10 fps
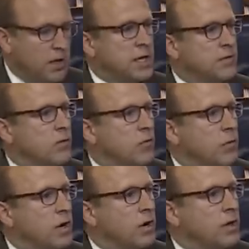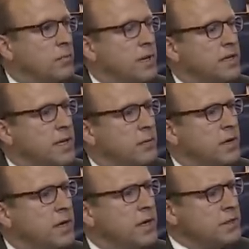uh, given where we are in the
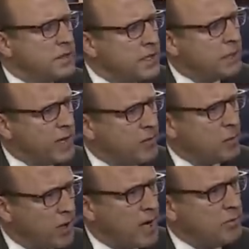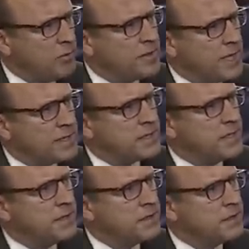pandemic. Do you think we have a problem with
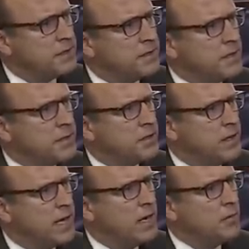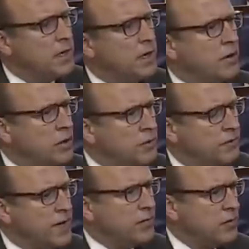testing in this, this country right now? Well, and are you in
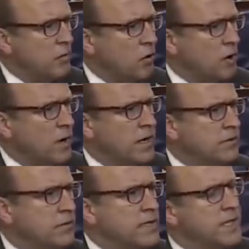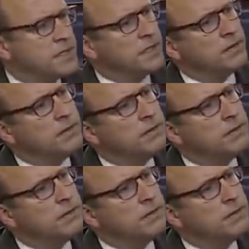favor of more money for testing?